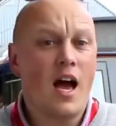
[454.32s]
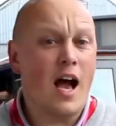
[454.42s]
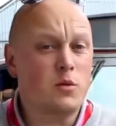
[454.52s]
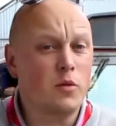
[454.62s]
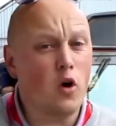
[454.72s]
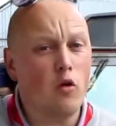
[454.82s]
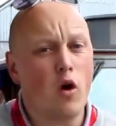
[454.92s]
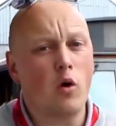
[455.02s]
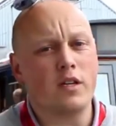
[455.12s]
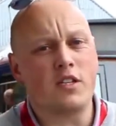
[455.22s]
As with all
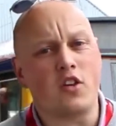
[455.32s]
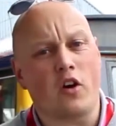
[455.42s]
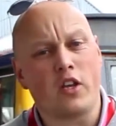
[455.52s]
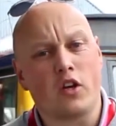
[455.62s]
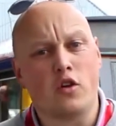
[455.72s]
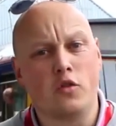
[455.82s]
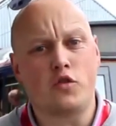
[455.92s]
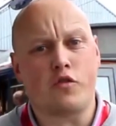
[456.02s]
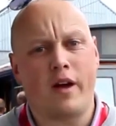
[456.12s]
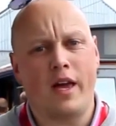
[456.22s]
rolling stock in the
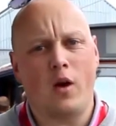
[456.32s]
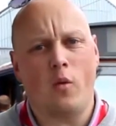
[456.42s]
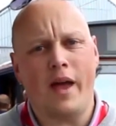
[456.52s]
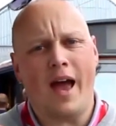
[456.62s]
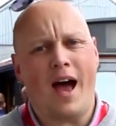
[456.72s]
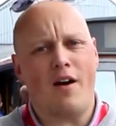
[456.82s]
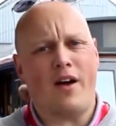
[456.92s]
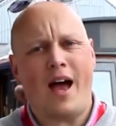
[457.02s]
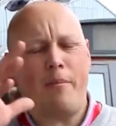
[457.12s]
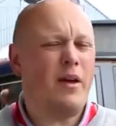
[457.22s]
country, we have
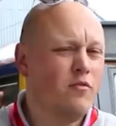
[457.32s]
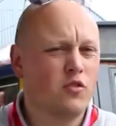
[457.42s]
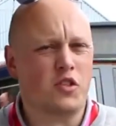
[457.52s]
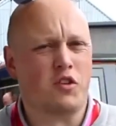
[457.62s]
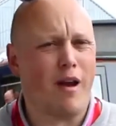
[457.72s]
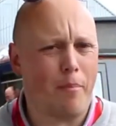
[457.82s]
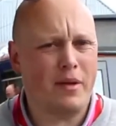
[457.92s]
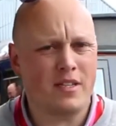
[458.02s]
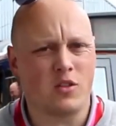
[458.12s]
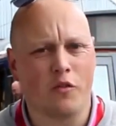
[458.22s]
a habit of just
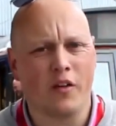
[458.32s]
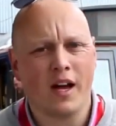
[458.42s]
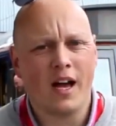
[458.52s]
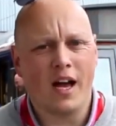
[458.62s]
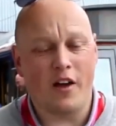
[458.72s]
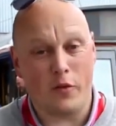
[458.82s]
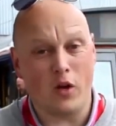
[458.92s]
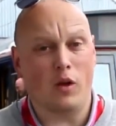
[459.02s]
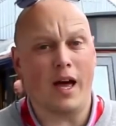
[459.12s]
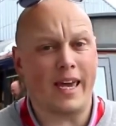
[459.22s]
scrapping stuff if we
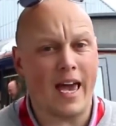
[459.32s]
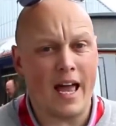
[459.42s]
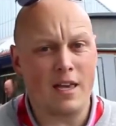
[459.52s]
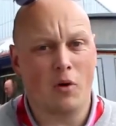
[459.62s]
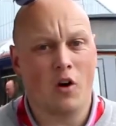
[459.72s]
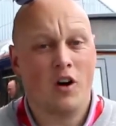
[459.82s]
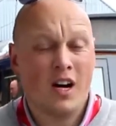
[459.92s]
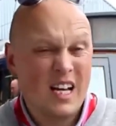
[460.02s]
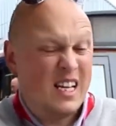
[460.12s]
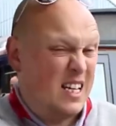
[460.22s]
don't like it anymore,
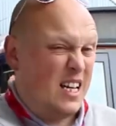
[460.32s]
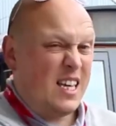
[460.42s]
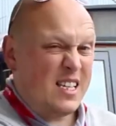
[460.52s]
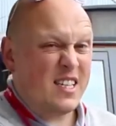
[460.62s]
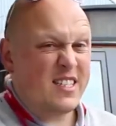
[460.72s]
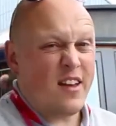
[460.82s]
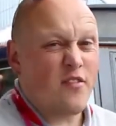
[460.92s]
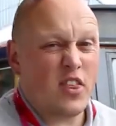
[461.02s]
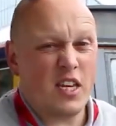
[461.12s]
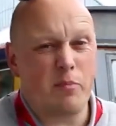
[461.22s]
and it's the
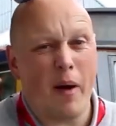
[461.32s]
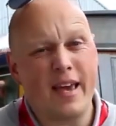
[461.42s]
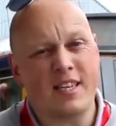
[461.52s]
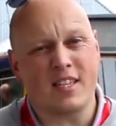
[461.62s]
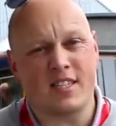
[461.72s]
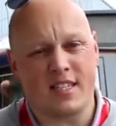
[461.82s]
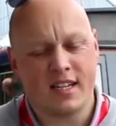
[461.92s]
same for these pacers.